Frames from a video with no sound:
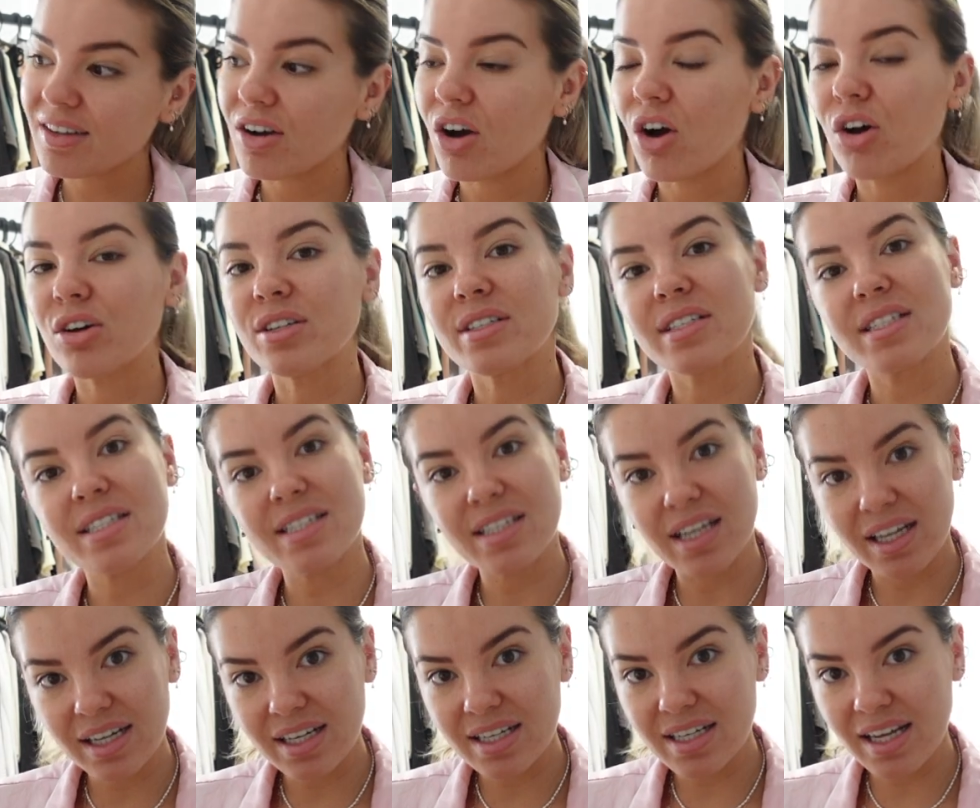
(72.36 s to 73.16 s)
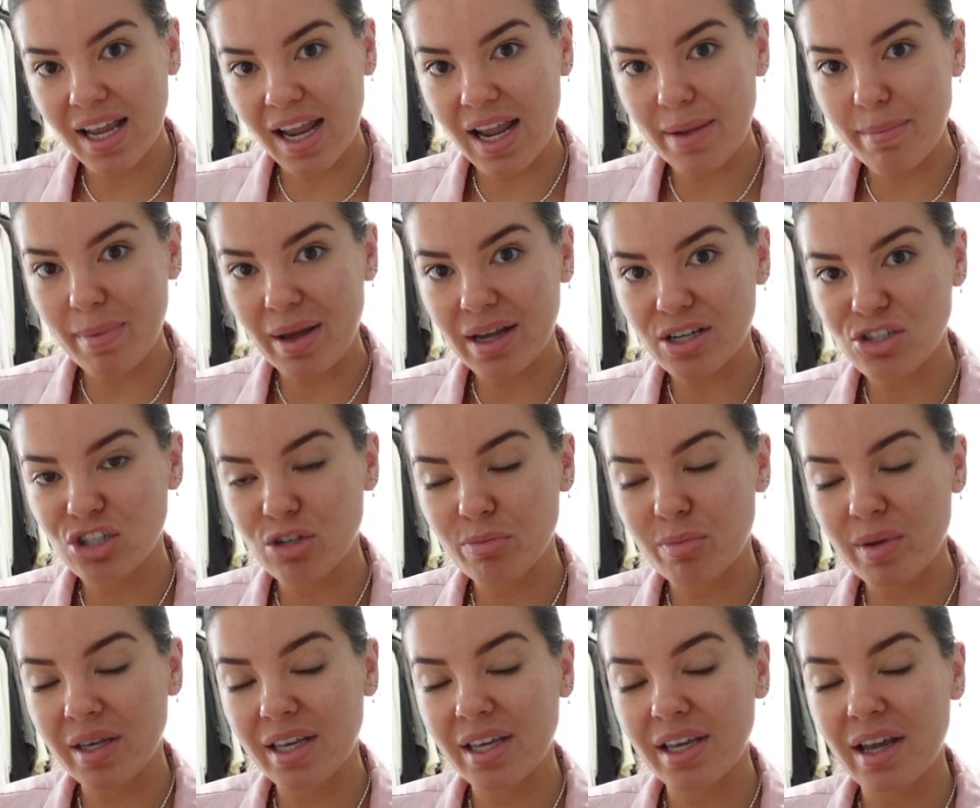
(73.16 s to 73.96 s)
on Sunday, I'm actually
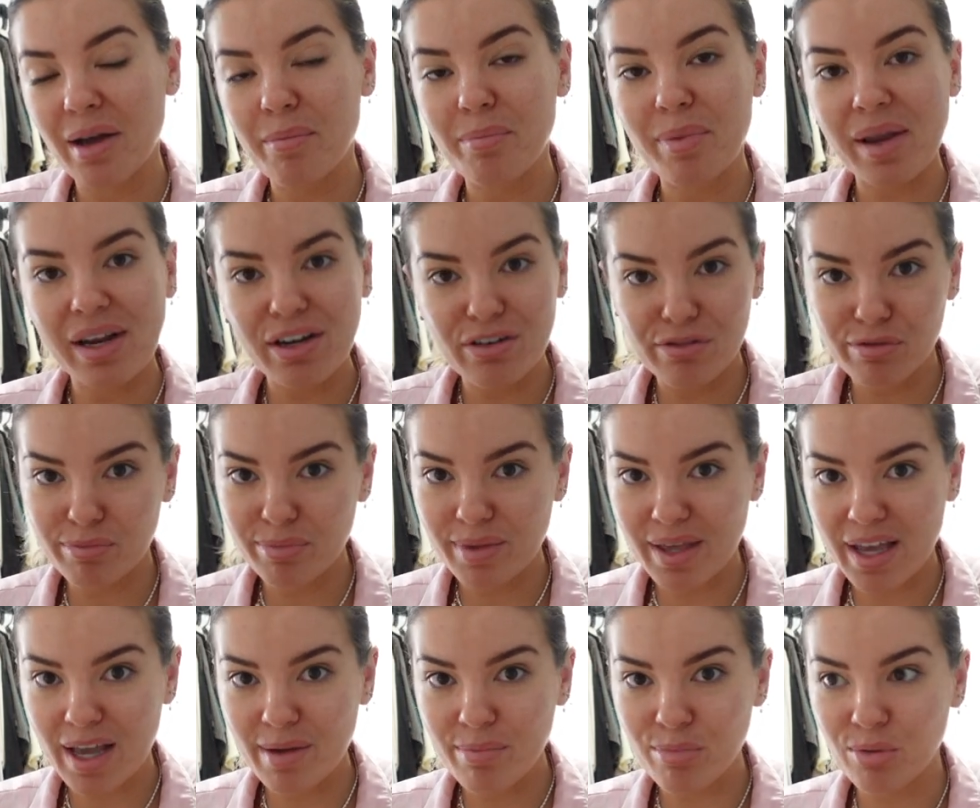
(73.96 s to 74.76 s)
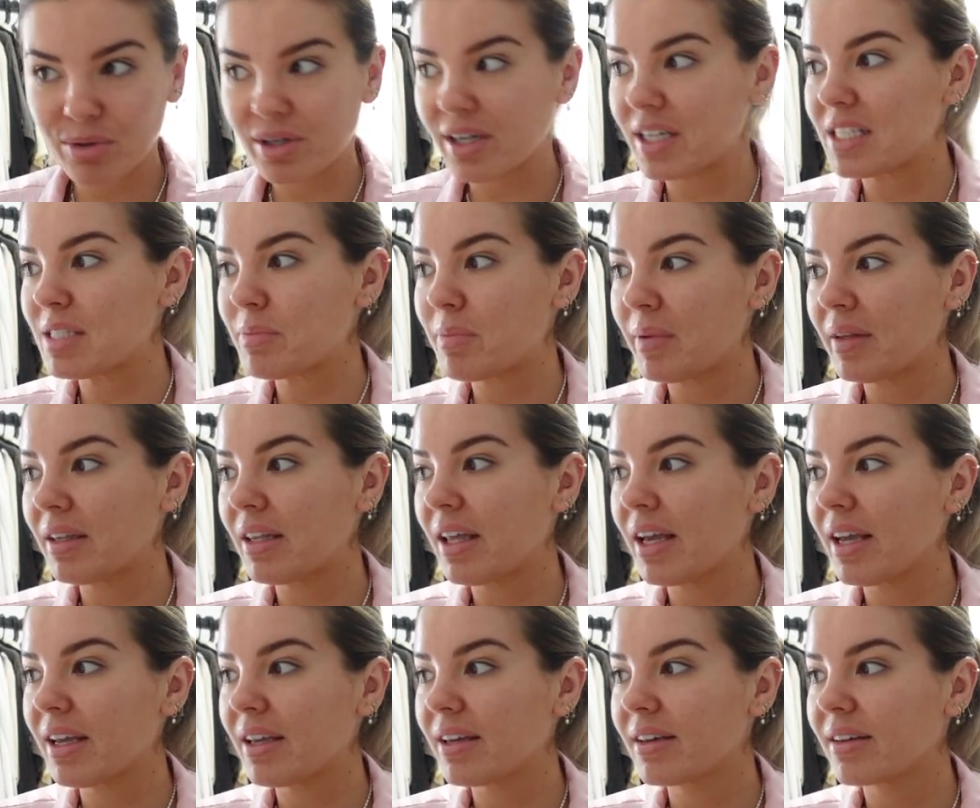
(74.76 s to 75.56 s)
picking up Peter from the airport. It's been
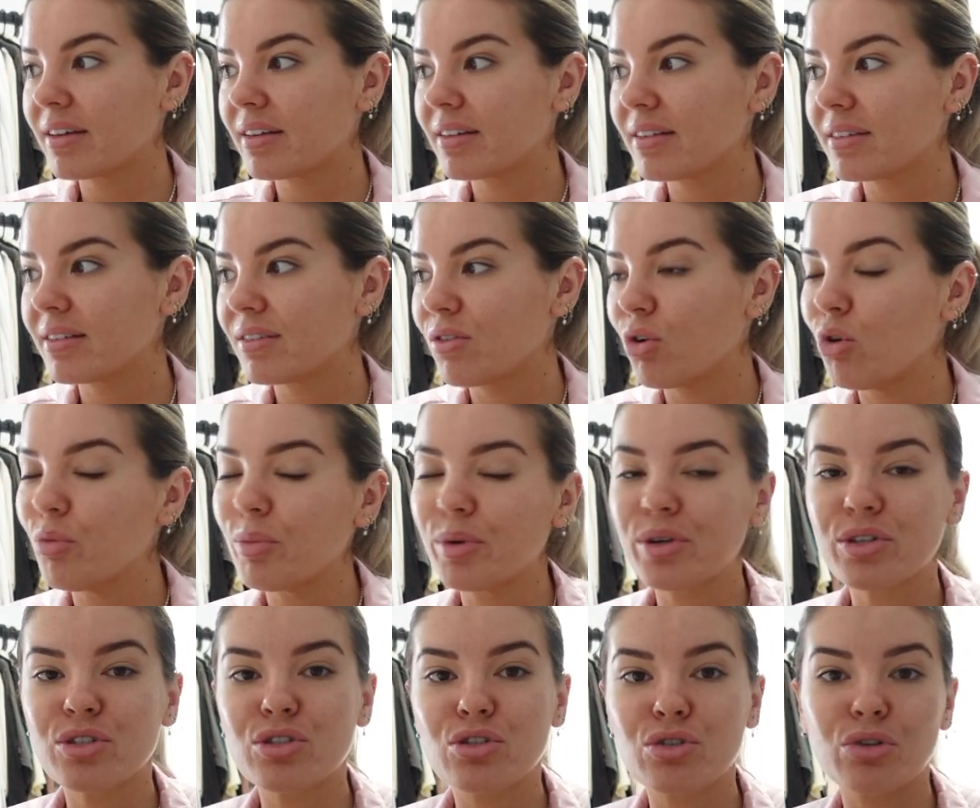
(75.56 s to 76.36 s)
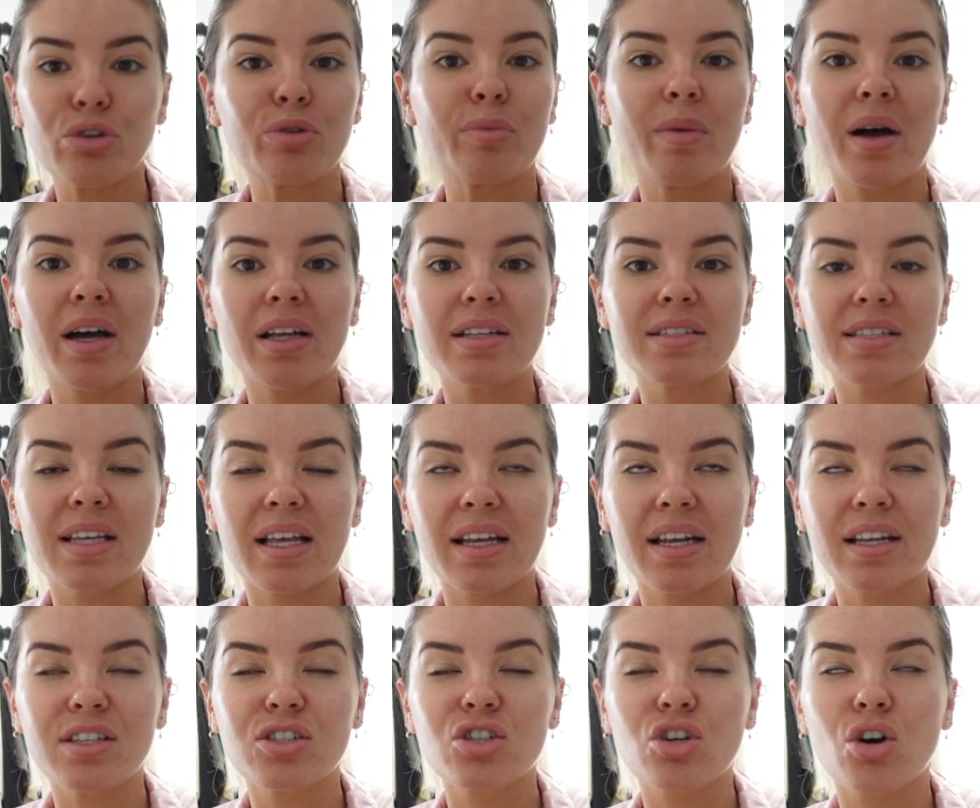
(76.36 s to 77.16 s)
like almost two months and
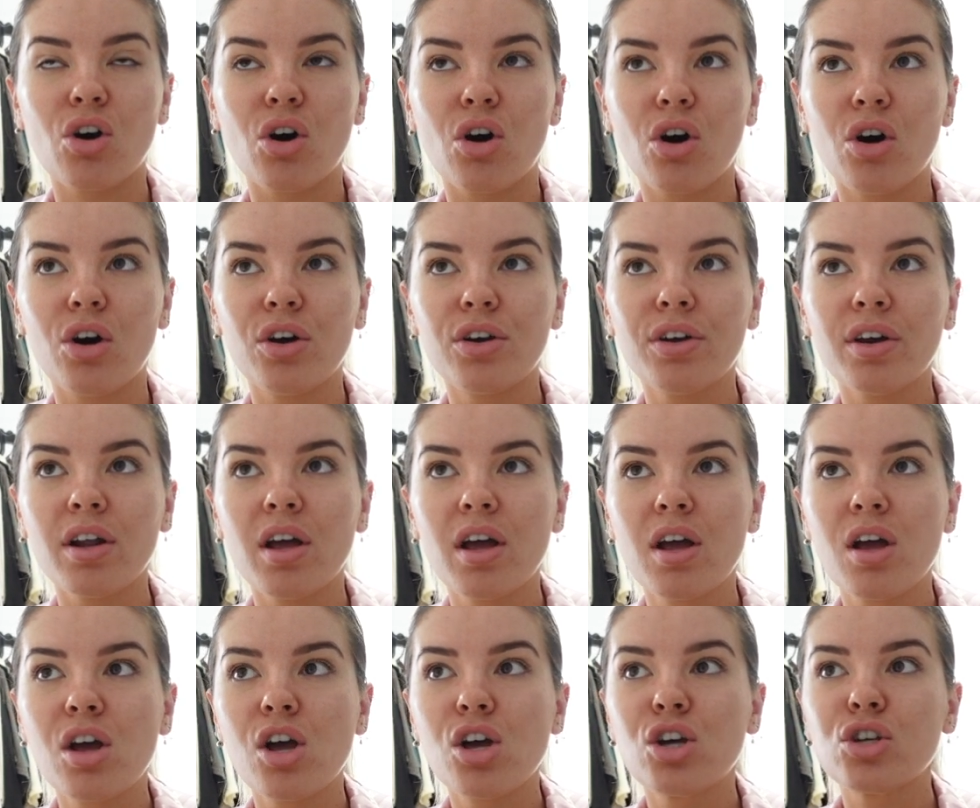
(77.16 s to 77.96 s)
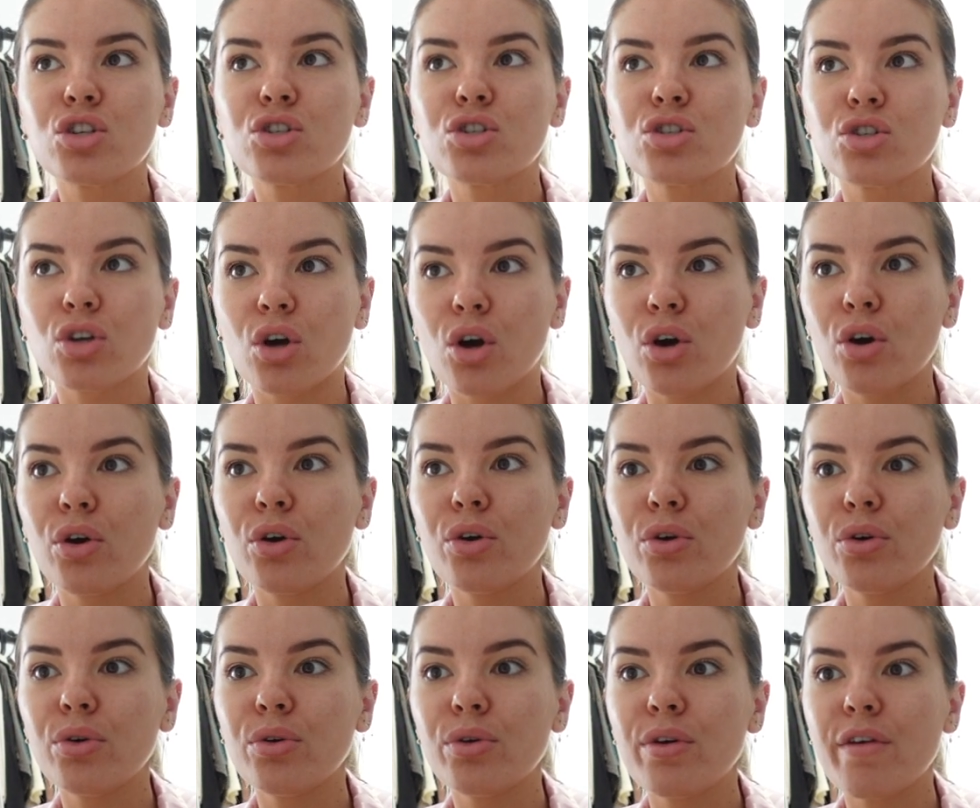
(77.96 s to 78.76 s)
it's gone
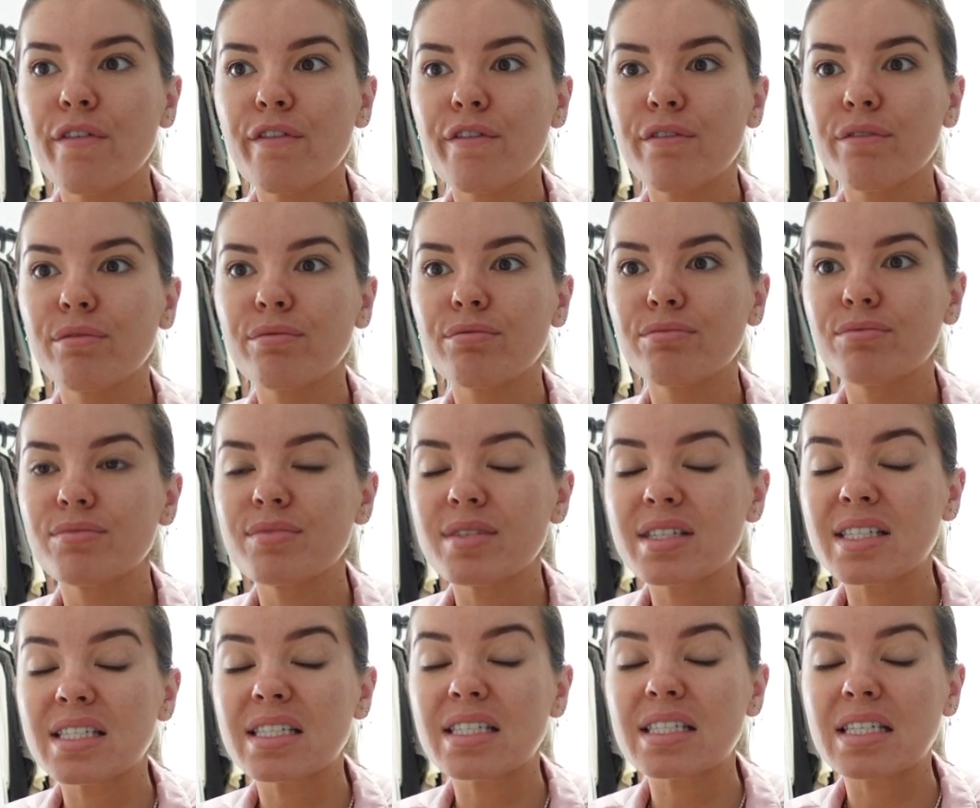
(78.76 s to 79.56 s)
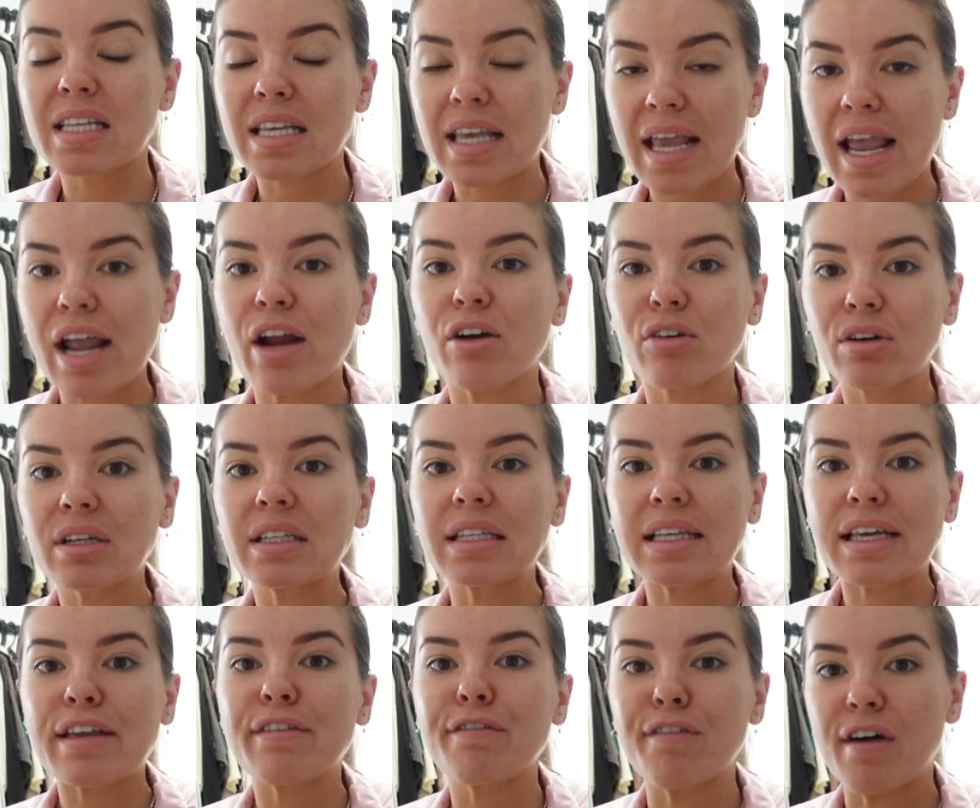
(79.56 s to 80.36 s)
so
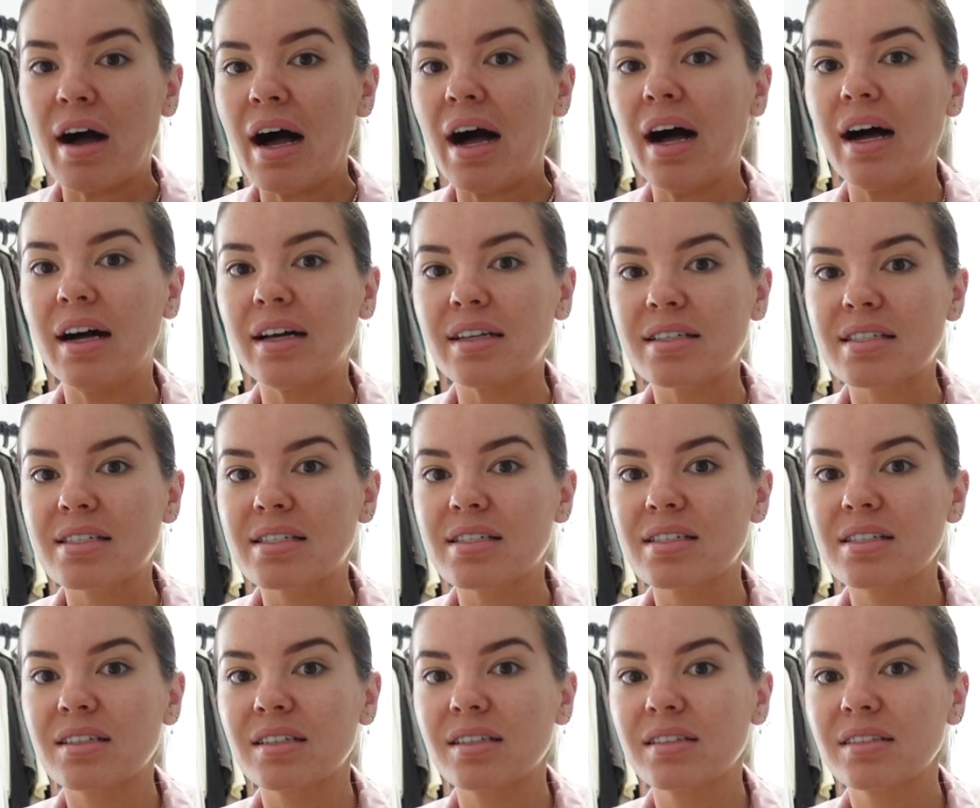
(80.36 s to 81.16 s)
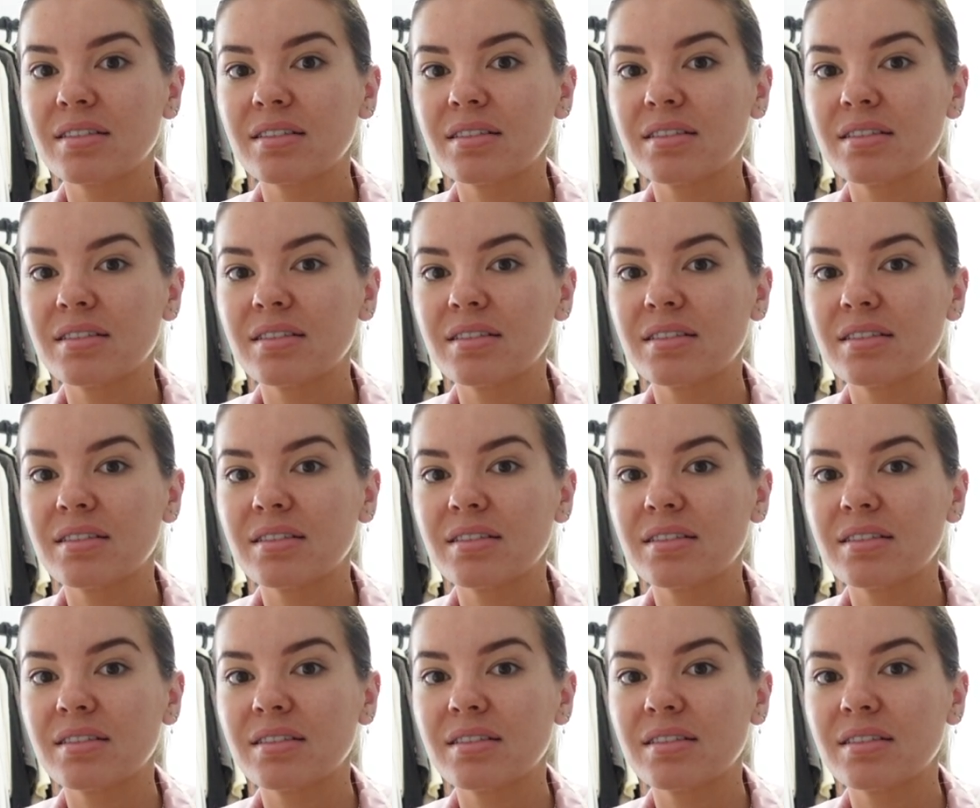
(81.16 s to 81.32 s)
scarily fast.